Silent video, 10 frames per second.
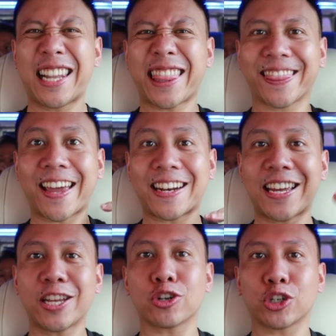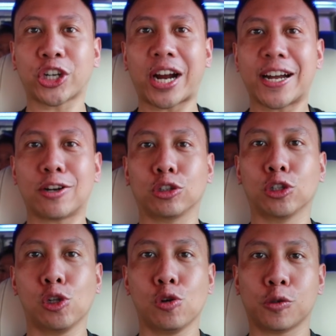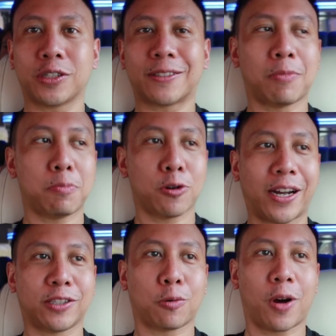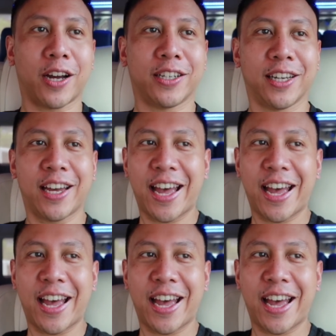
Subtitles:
Let that inner child loose, Mabuhay Squad.